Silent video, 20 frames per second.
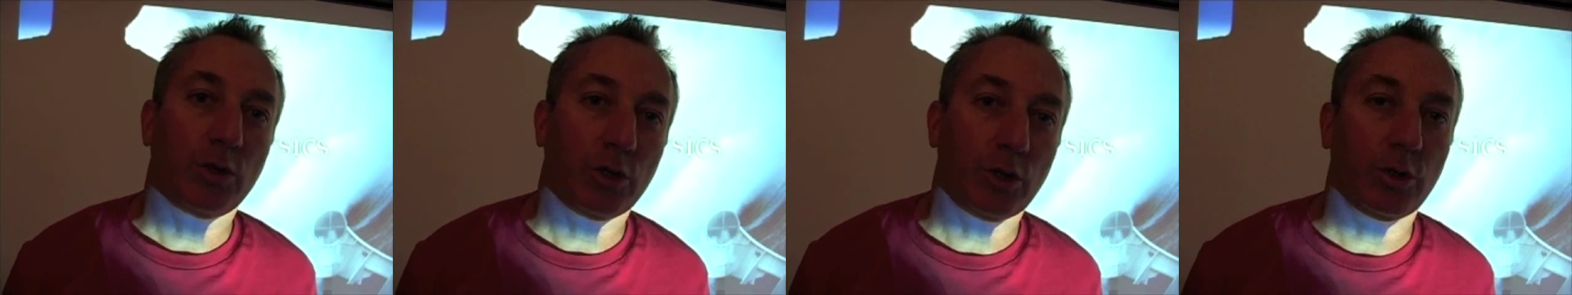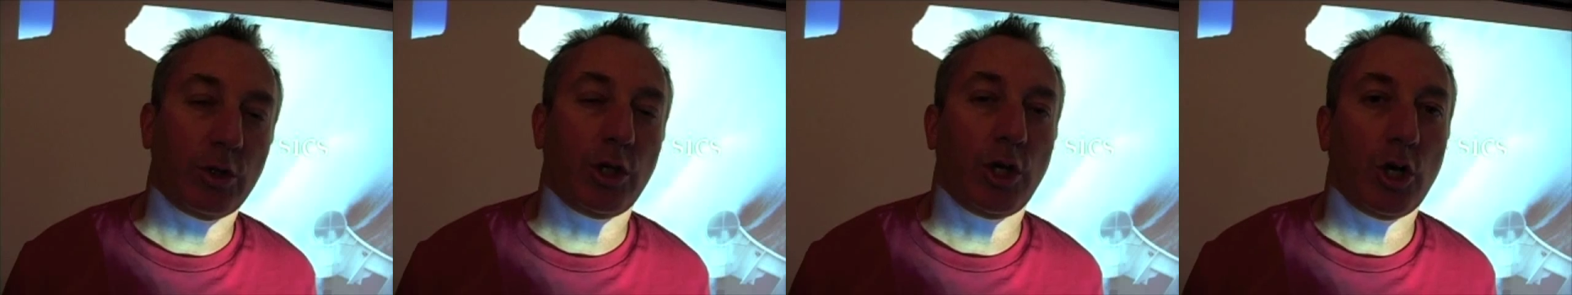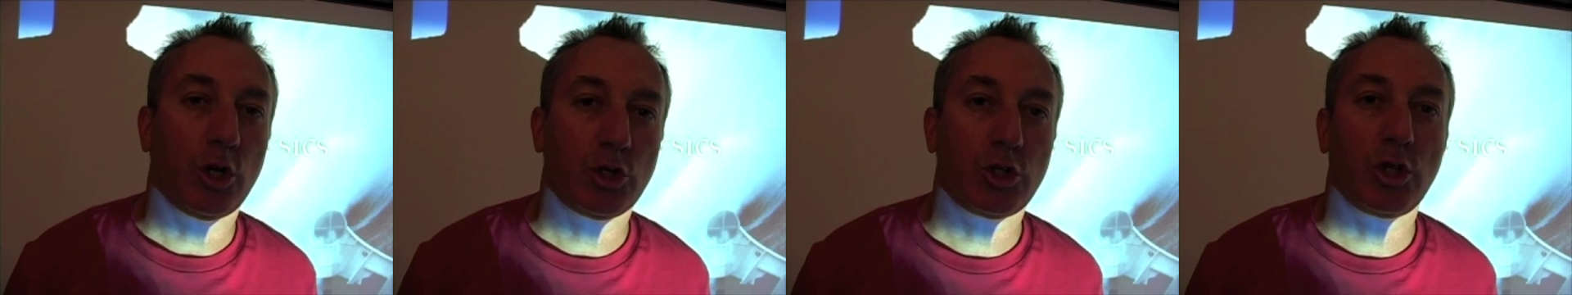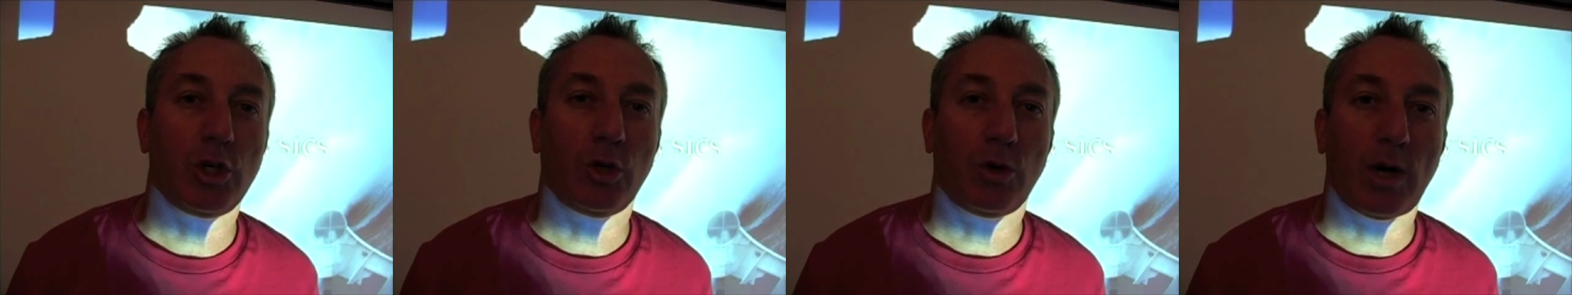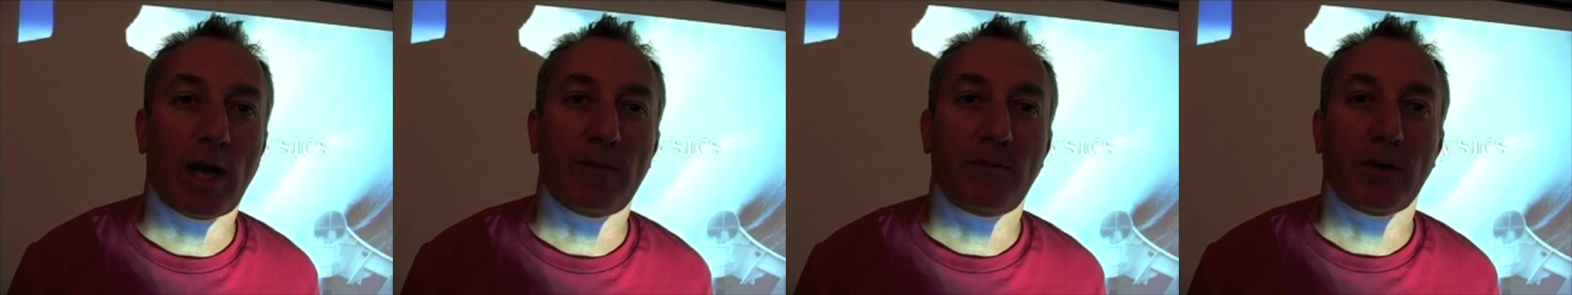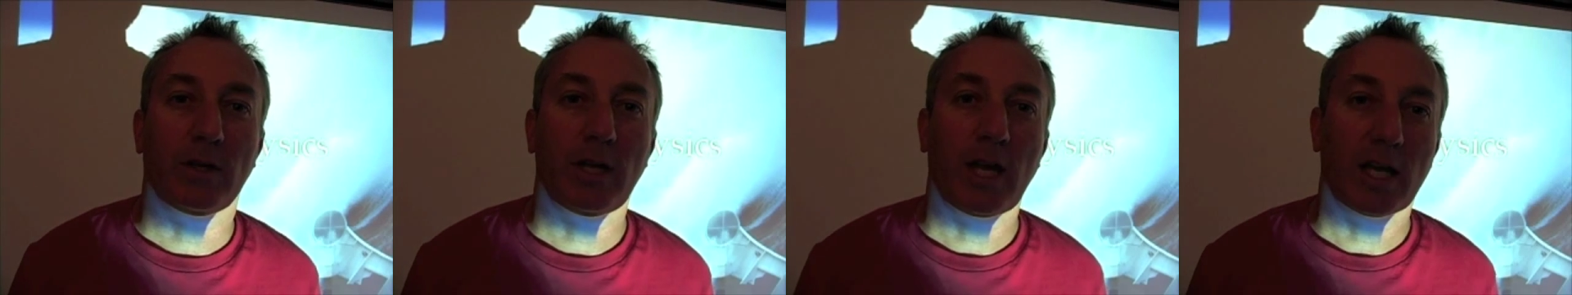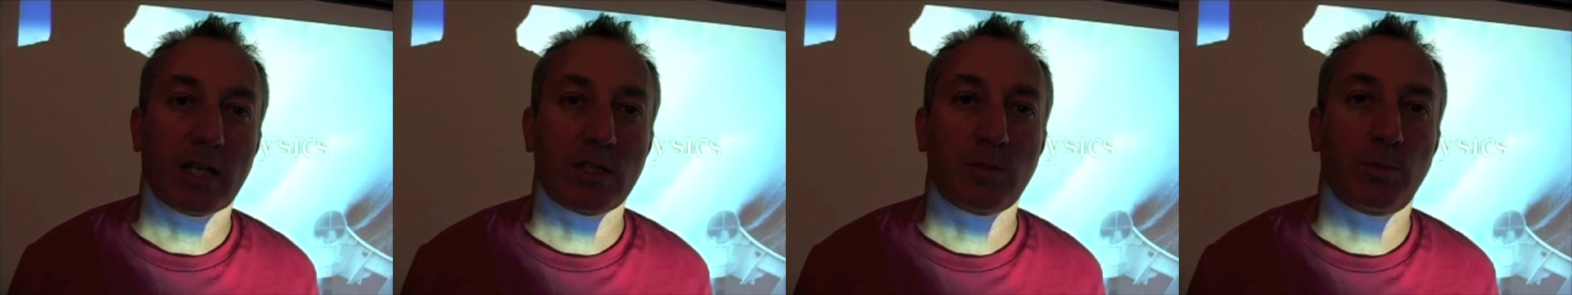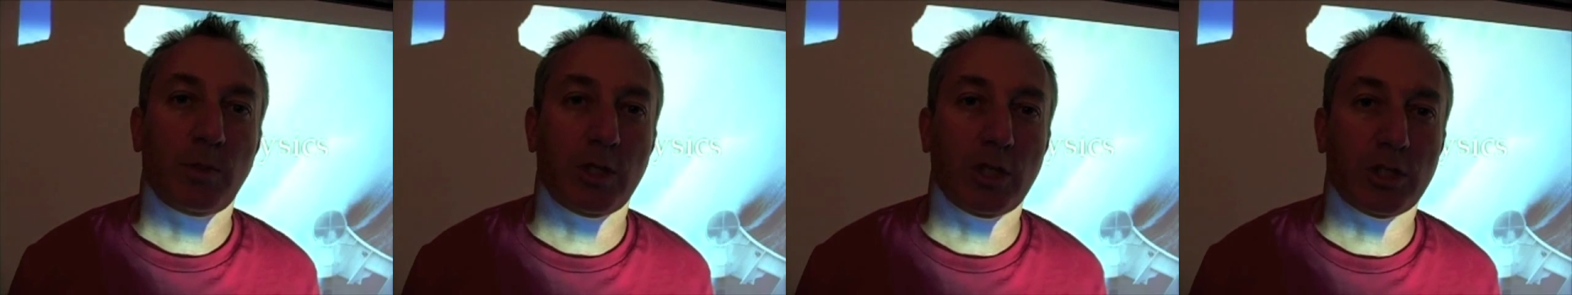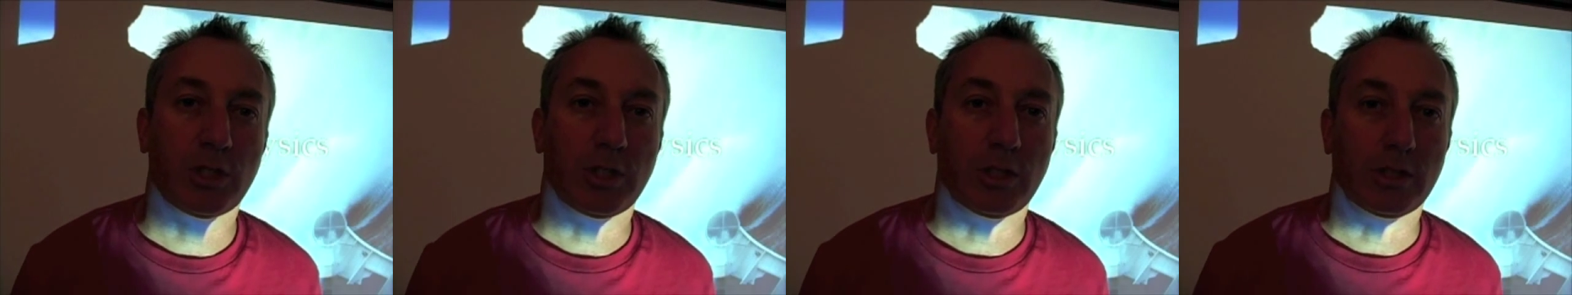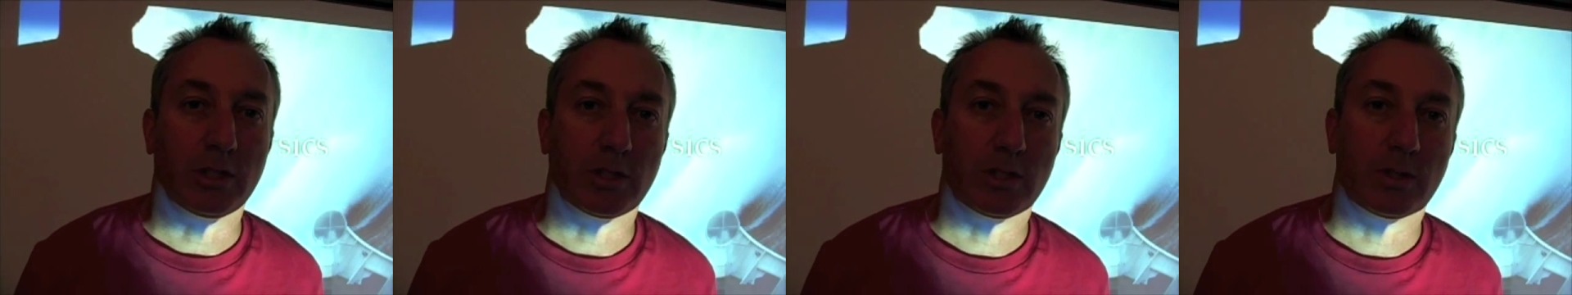early oceanographic
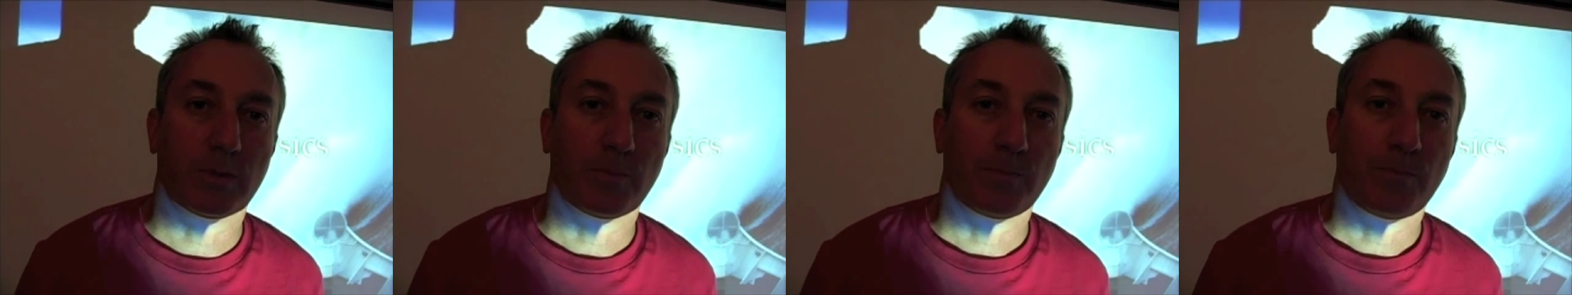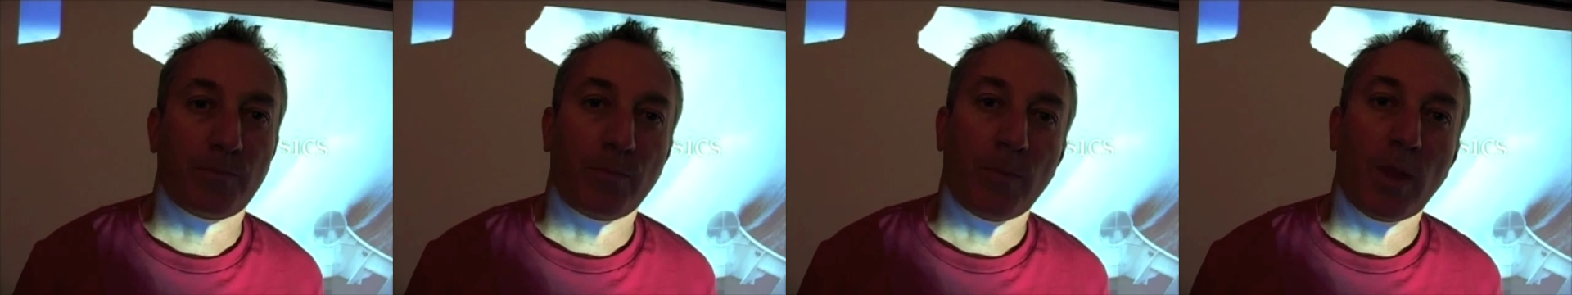expeditions.